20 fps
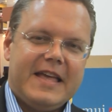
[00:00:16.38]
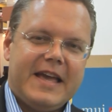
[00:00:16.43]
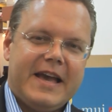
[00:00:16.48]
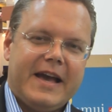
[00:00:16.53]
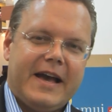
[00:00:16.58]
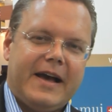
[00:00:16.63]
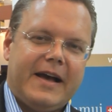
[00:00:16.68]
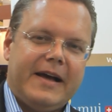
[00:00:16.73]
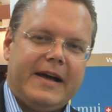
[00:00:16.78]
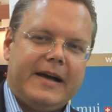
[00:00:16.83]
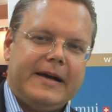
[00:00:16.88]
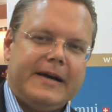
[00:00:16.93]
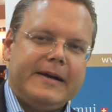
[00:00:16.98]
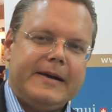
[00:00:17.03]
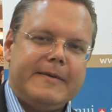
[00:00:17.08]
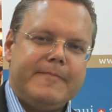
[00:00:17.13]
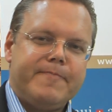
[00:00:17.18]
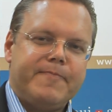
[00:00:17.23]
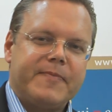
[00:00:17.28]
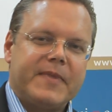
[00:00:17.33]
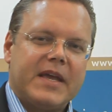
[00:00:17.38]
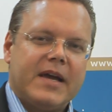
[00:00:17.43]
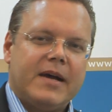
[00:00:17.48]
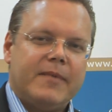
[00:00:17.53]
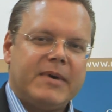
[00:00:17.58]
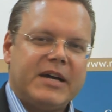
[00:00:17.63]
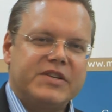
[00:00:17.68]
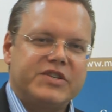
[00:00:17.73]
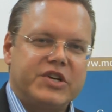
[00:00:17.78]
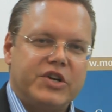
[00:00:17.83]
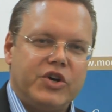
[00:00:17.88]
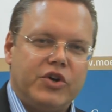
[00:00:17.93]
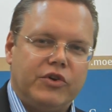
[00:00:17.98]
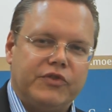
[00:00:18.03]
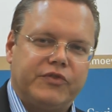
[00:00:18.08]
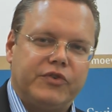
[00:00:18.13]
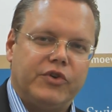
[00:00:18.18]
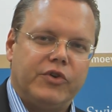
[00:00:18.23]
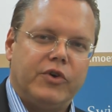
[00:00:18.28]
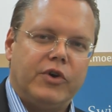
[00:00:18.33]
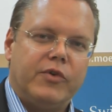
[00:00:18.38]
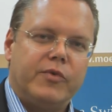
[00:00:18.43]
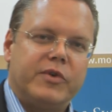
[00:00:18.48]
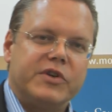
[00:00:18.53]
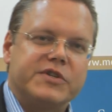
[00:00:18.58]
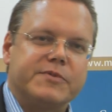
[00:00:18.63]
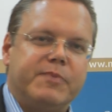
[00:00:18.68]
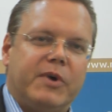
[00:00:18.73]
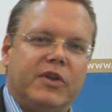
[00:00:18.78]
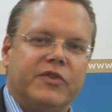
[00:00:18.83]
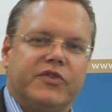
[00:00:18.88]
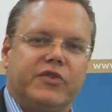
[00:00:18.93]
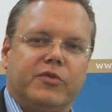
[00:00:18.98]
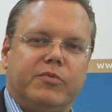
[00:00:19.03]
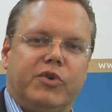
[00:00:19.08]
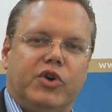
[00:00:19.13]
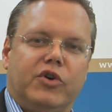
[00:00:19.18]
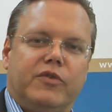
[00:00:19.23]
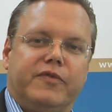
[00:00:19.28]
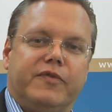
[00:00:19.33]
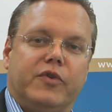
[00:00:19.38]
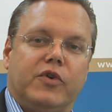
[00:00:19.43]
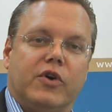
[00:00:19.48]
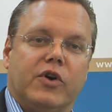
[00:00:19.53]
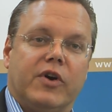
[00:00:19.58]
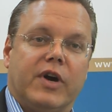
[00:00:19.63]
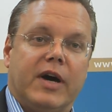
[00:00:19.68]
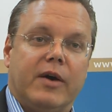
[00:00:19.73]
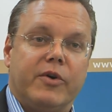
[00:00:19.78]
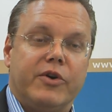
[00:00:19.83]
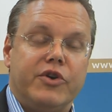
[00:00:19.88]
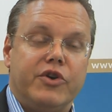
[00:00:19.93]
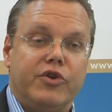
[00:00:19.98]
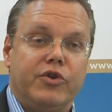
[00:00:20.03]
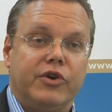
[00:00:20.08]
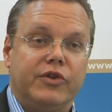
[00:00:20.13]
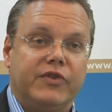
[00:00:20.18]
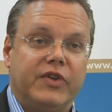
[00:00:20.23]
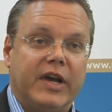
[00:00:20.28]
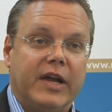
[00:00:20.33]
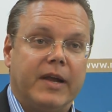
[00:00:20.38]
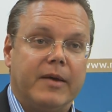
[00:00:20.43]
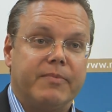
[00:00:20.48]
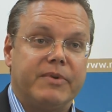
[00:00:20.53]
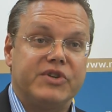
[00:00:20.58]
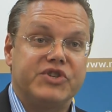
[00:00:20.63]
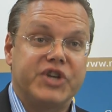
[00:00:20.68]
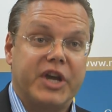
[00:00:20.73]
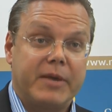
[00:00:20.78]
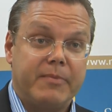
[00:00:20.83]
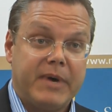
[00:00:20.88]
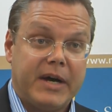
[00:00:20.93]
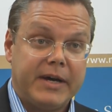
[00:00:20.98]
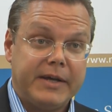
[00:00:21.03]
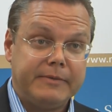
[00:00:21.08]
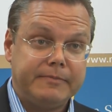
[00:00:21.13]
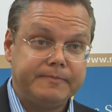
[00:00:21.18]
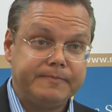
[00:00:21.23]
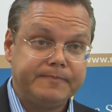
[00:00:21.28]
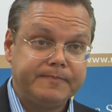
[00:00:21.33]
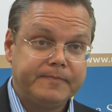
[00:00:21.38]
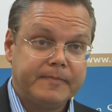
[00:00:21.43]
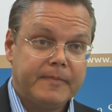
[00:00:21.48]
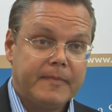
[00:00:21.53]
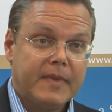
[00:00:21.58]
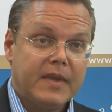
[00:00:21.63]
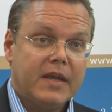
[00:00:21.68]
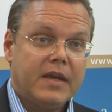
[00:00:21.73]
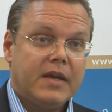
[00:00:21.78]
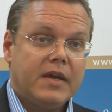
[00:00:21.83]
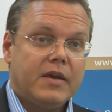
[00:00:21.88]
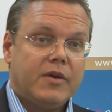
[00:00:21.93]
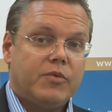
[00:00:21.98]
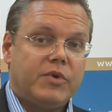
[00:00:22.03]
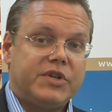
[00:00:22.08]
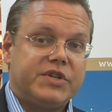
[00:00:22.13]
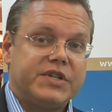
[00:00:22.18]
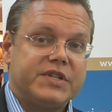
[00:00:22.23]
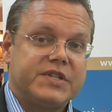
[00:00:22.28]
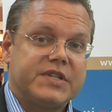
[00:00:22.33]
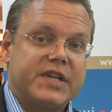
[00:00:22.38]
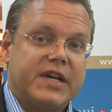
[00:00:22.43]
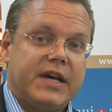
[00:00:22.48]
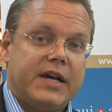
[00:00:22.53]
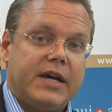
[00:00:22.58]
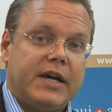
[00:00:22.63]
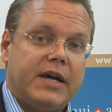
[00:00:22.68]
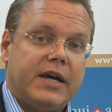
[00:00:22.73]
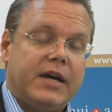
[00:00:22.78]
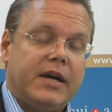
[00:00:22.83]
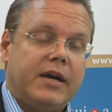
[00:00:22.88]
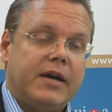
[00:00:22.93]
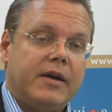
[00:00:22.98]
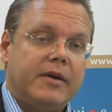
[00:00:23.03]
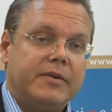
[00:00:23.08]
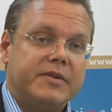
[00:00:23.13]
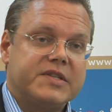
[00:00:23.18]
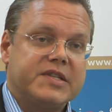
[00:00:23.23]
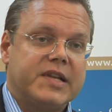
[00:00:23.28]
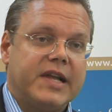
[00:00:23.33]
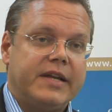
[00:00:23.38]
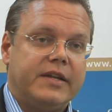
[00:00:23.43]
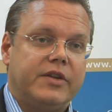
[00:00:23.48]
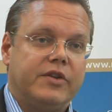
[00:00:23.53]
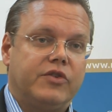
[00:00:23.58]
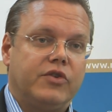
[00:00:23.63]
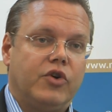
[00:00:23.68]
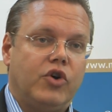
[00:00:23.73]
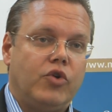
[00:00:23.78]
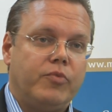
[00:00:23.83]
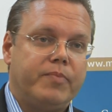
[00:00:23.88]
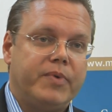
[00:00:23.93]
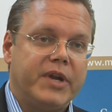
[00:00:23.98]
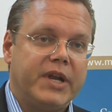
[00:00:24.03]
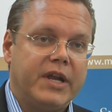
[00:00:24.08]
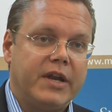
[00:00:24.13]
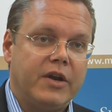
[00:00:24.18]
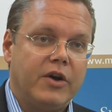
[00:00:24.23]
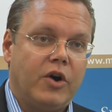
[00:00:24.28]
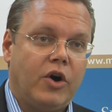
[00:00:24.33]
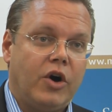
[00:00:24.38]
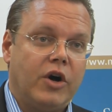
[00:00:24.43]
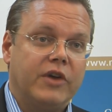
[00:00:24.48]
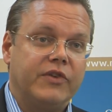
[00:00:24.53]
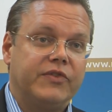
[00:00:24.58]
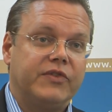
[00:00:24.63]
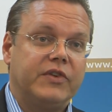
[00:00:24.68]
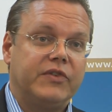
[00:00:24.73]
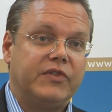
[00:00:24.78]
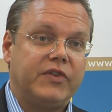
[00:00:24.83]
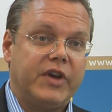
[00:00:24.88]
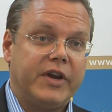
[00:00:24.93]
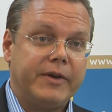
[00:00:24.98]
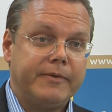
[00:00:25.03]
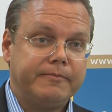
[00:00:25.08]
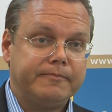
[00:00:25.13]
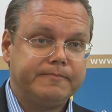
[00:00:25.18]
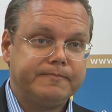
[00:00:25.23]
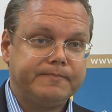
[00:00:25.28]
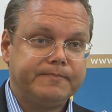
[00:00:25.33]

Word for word: Yeah, um, I'm actually also responsible for our new hotel up in Chiang Mai, which is uh, slated to open in August this year.